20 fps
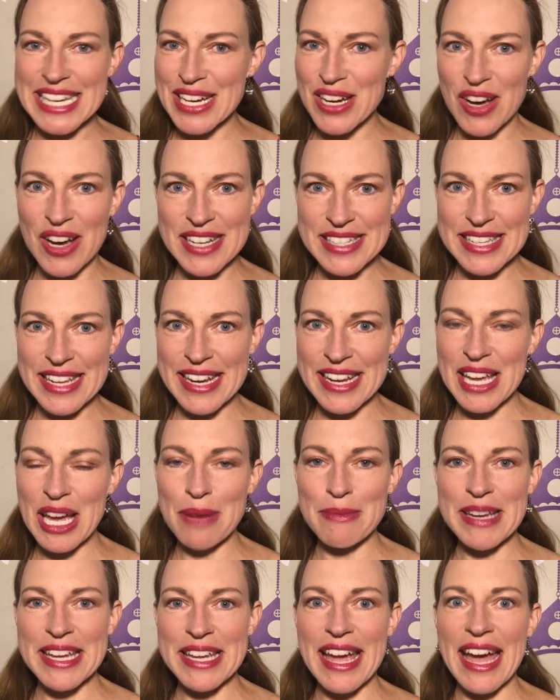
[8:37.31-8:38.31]
content
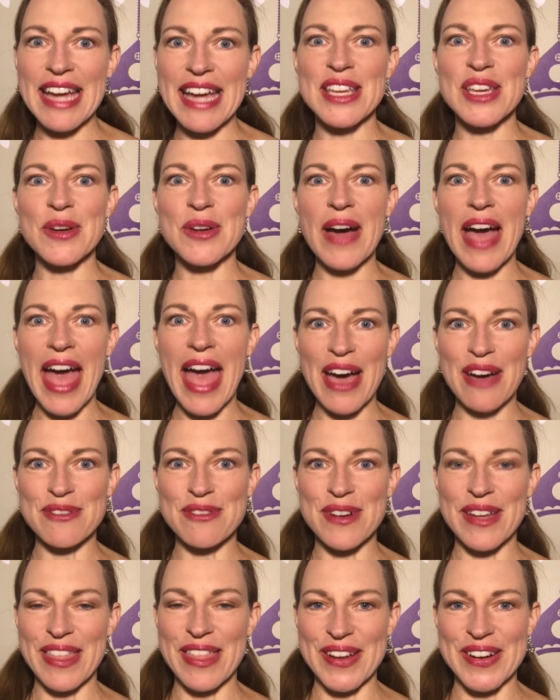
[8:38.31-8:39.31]
coming at you
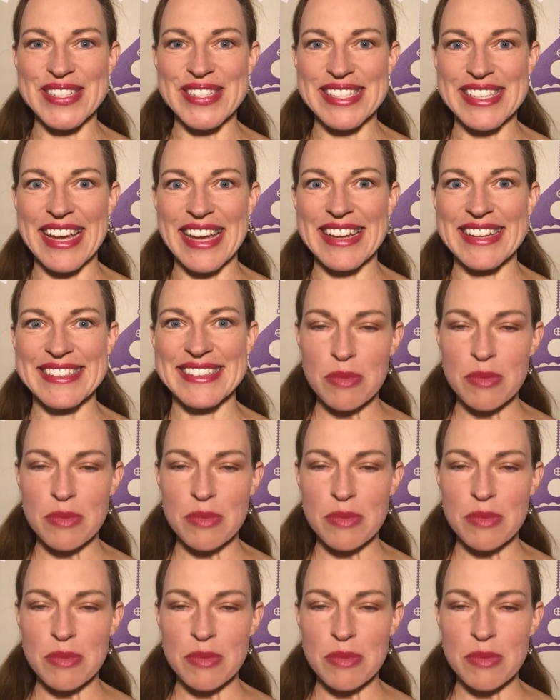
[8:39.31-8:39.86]
every Thursday.